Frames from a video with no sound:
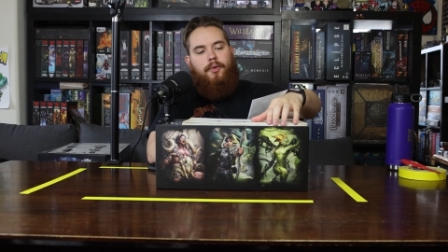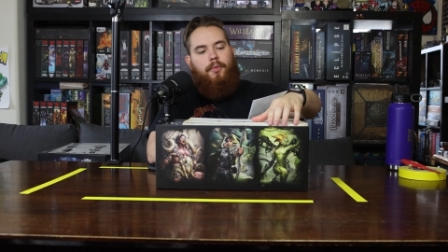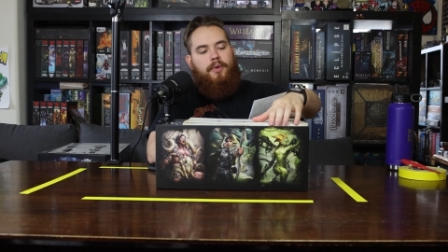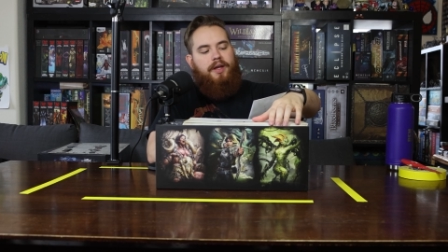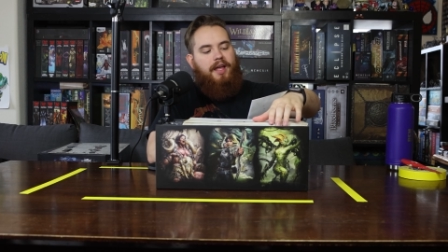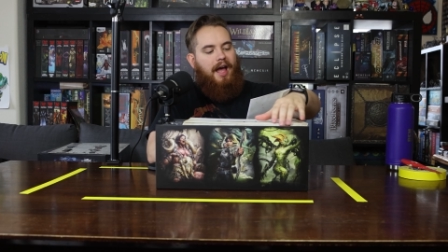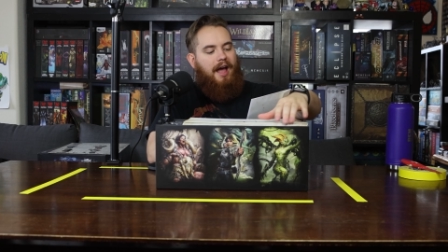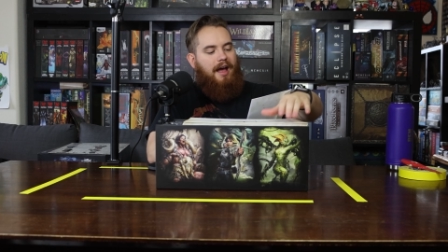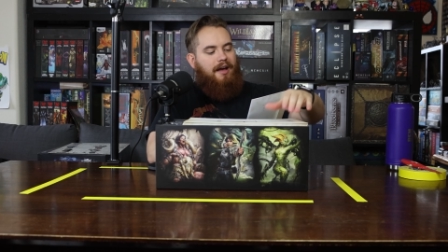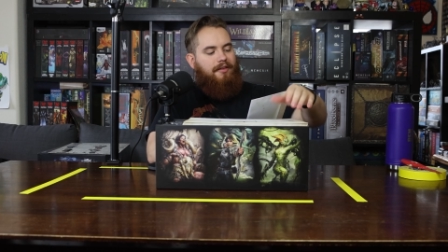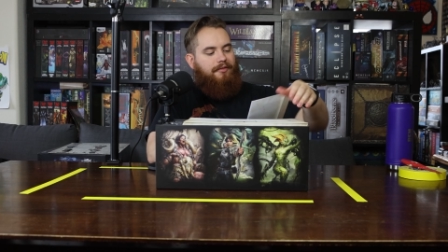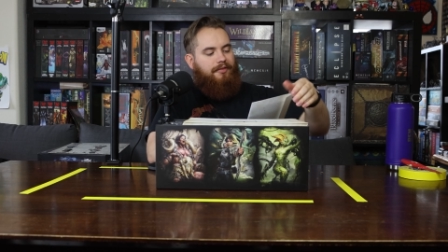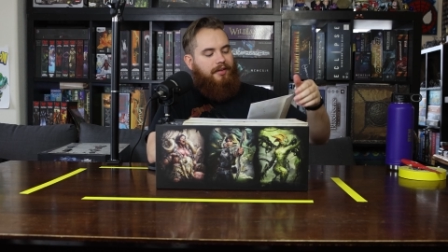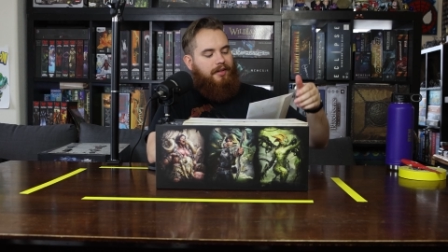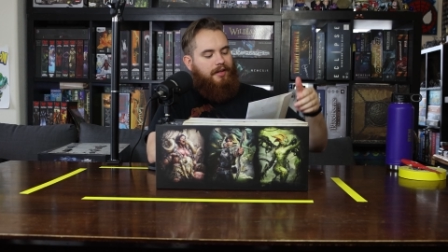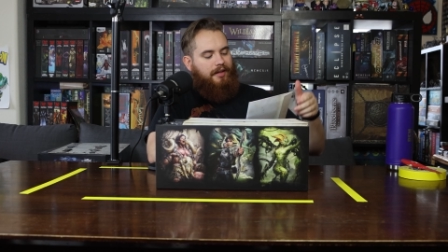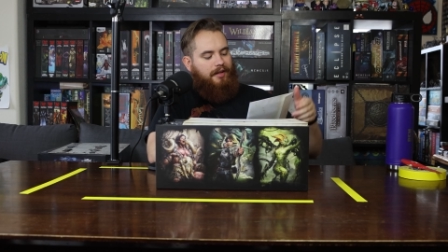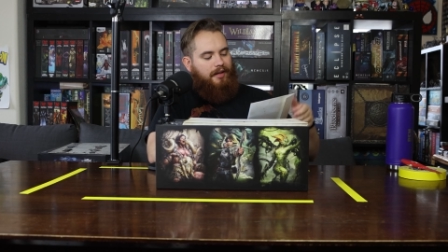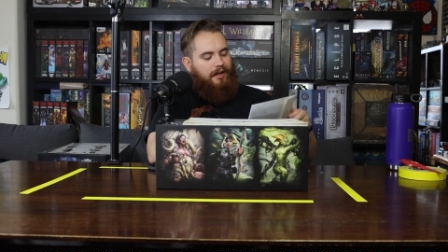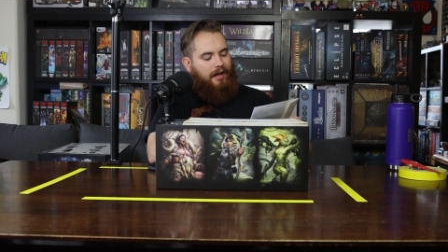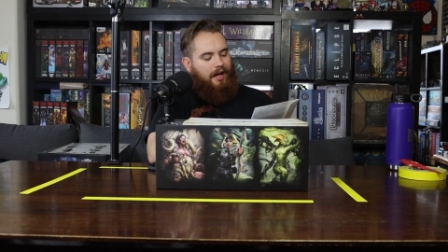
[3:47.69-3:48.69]
We have
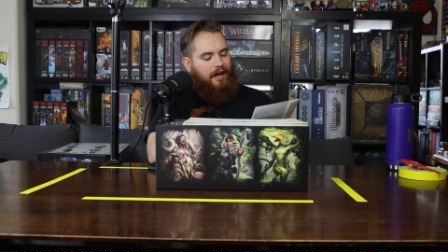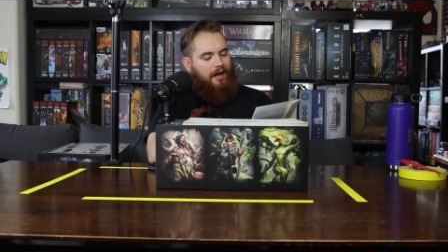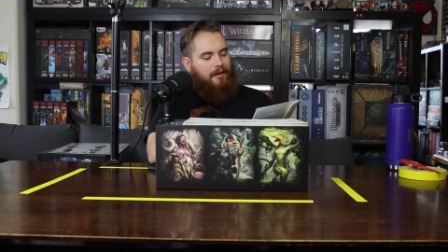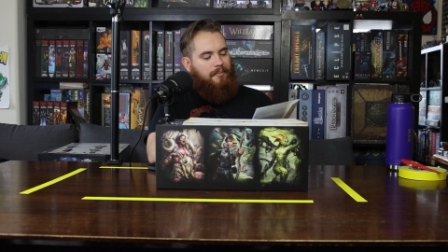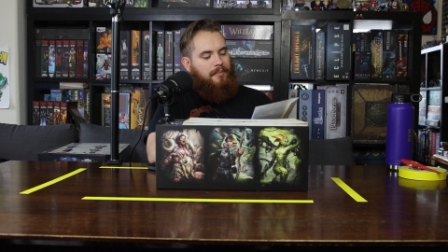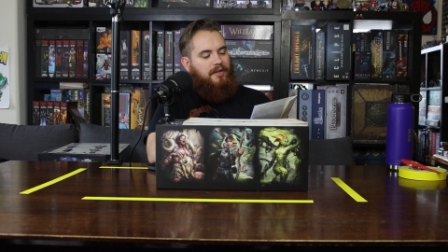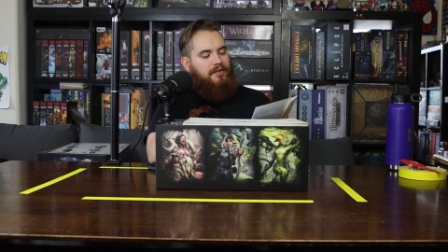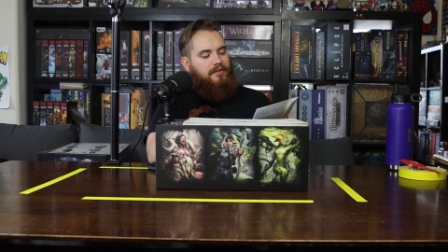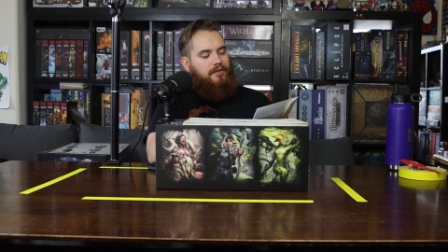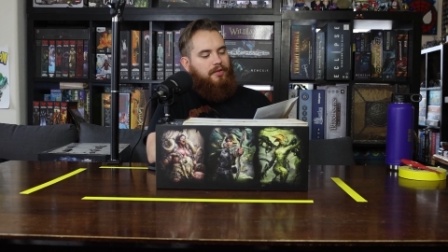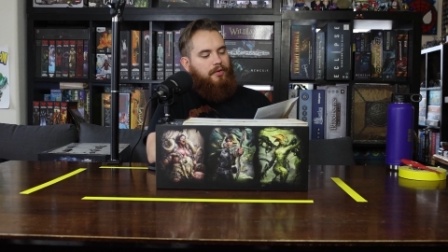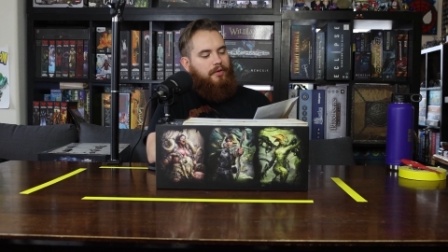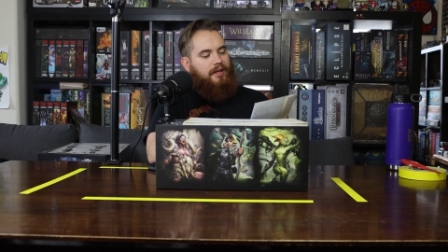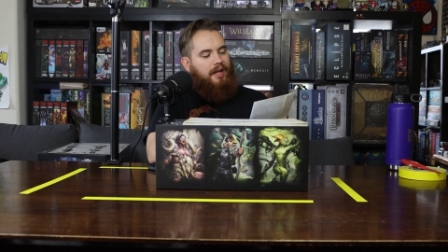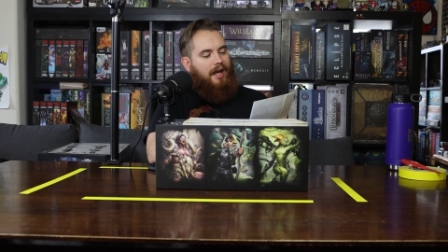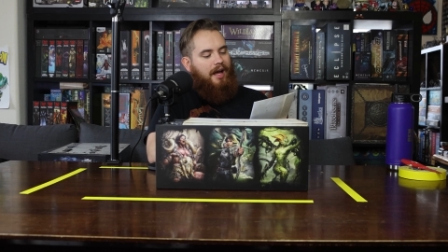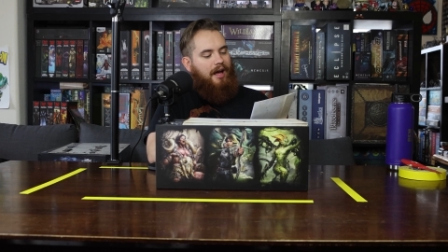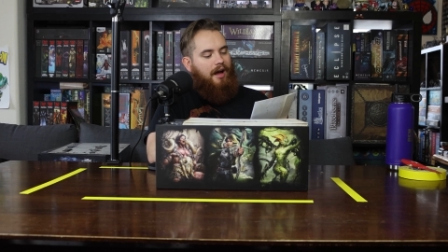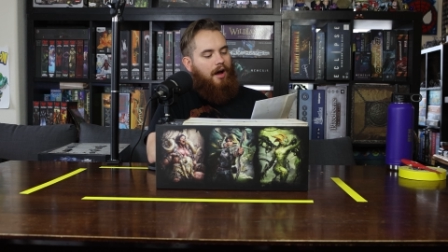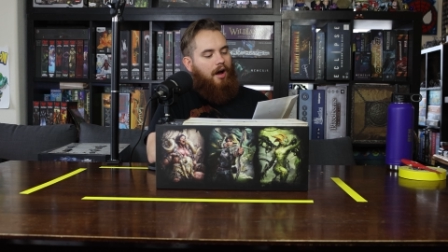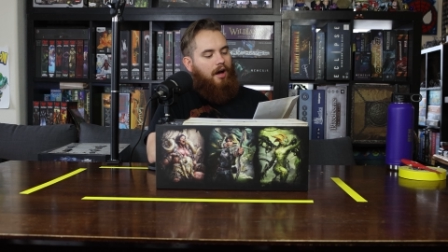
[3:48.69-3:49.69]
uh,
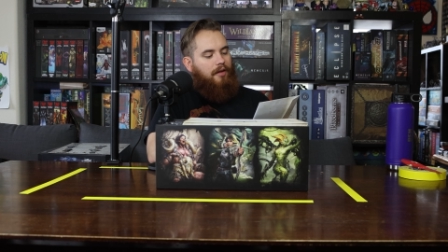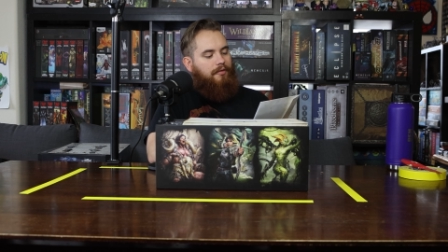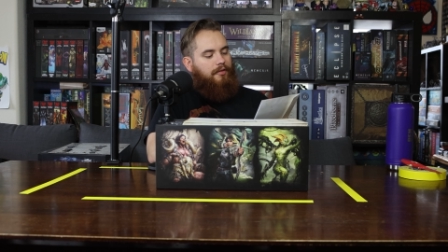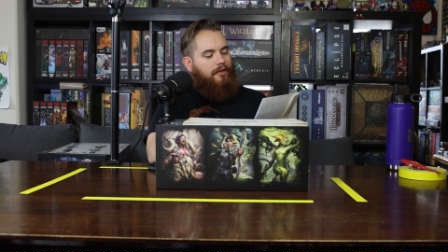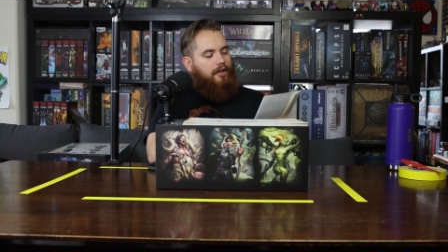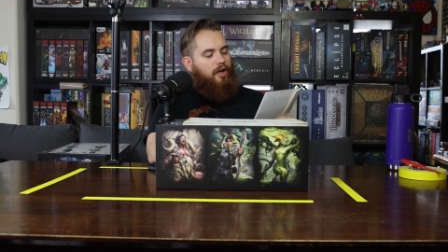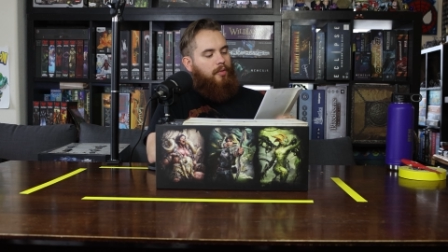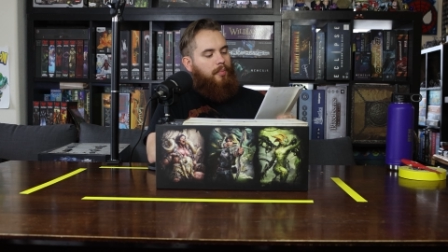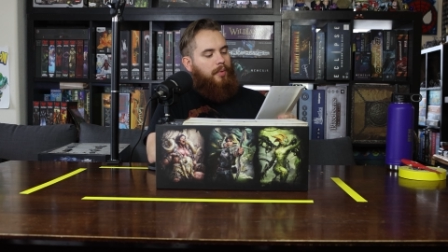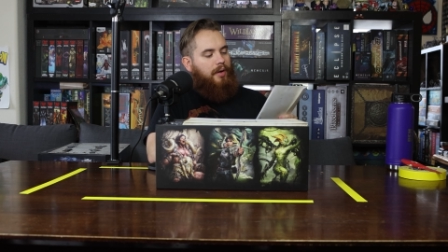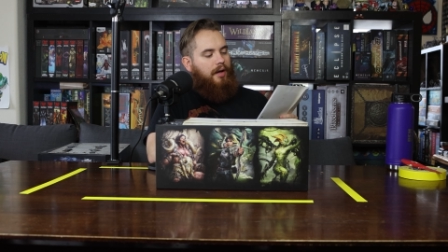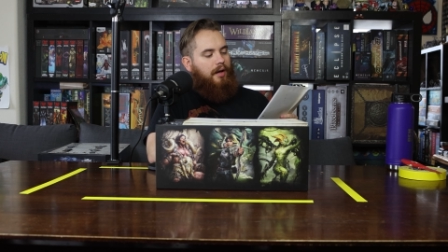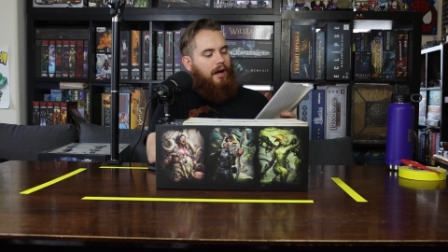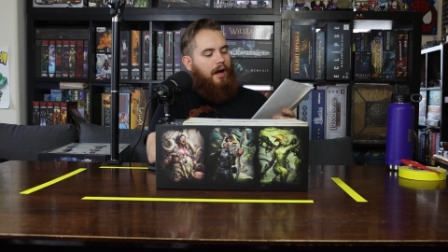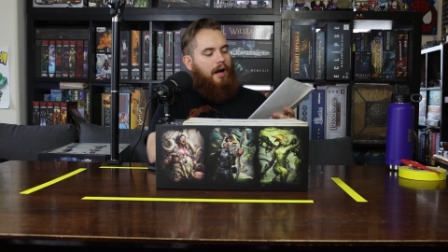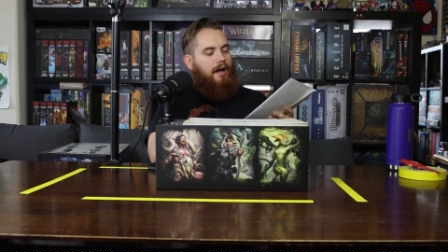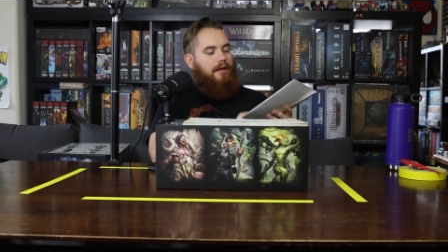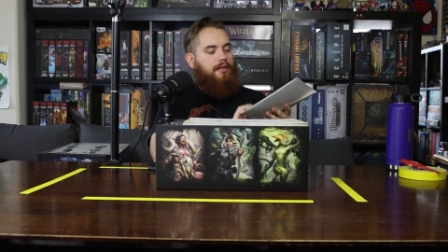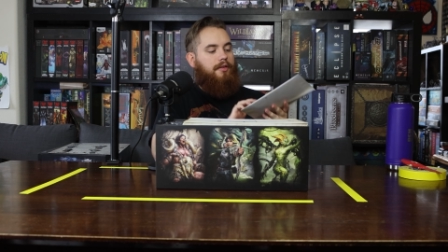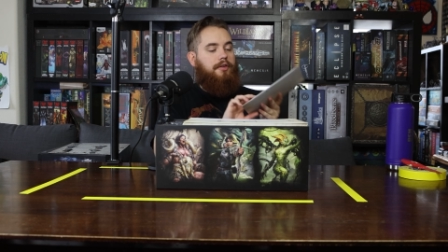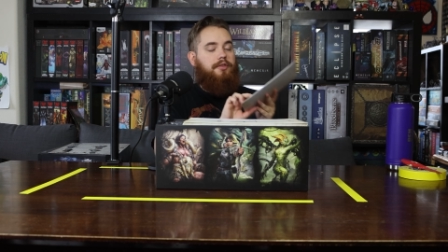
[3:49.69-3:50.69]
mystery envelope
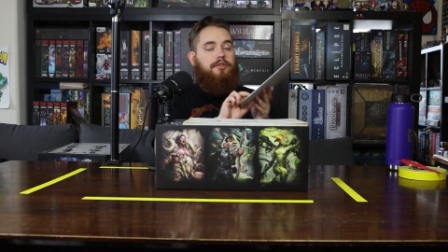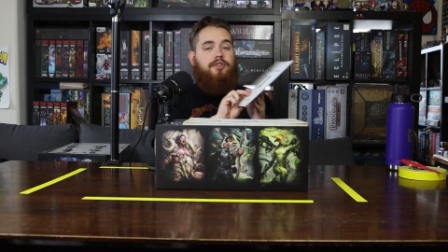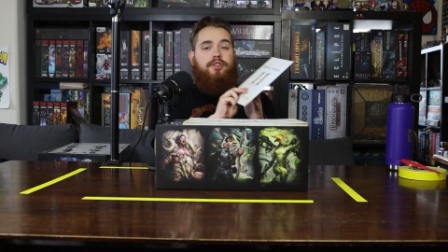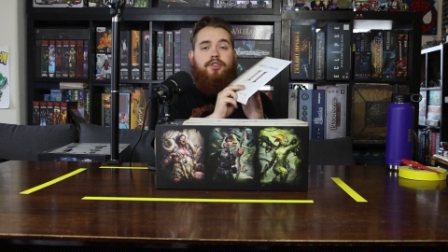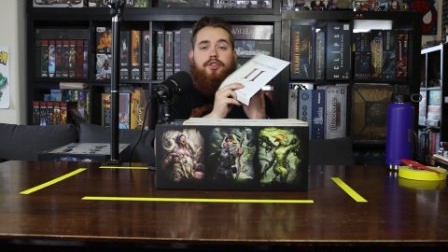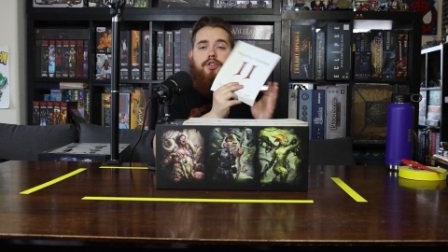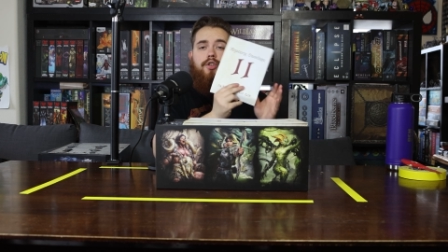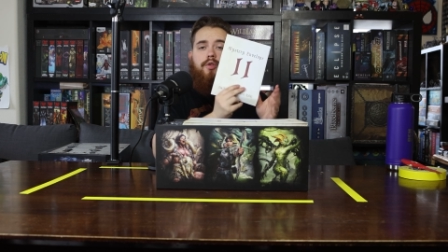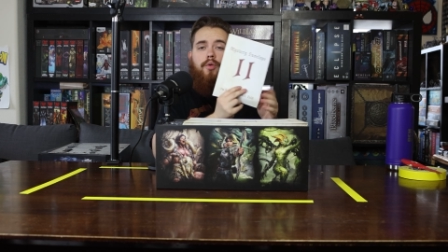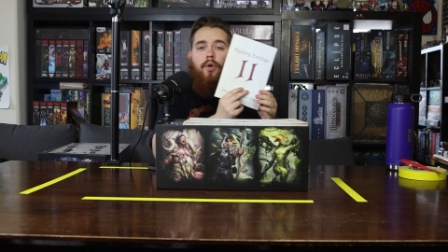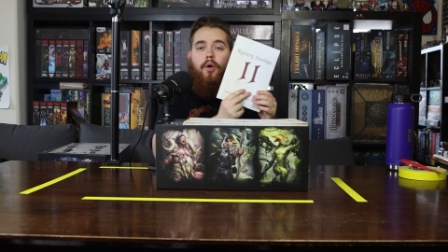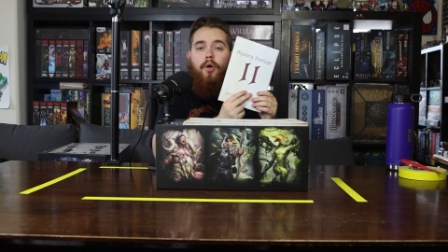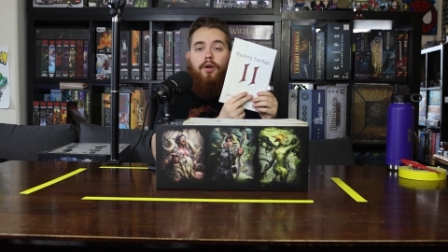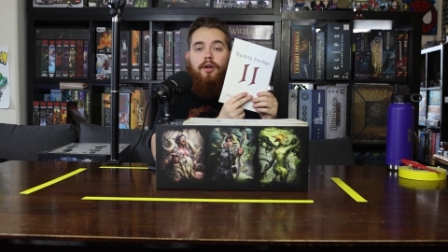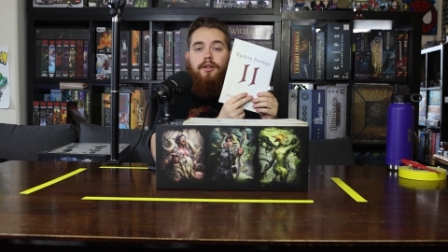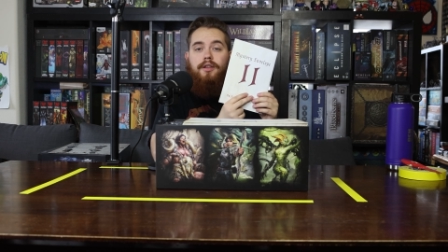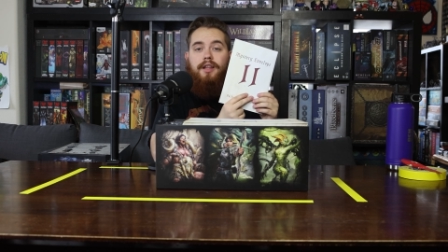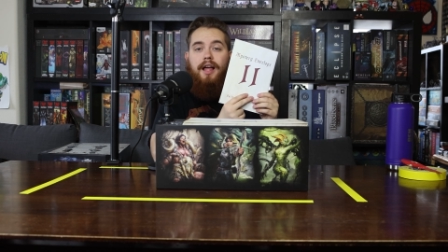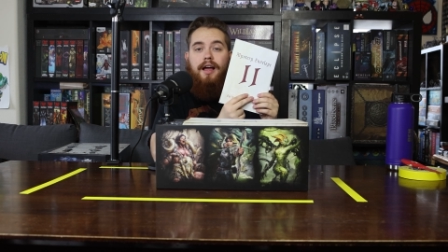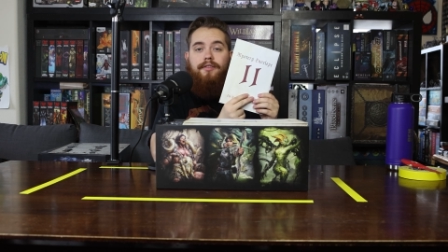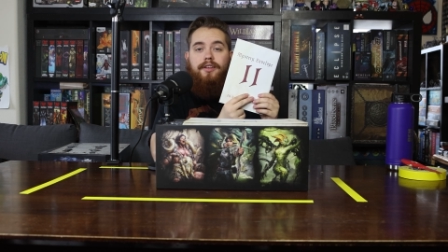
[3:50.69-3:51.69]
either two or
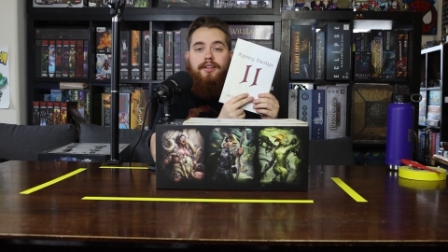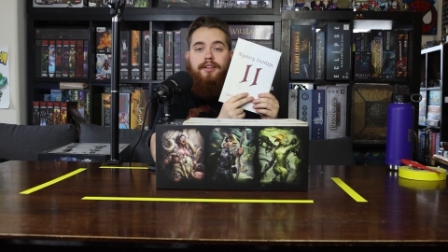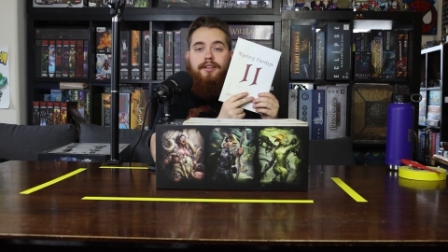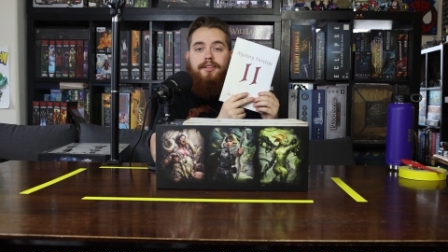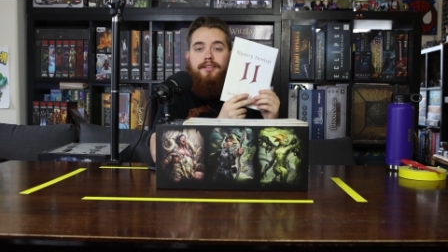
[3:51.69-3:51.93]
eleven.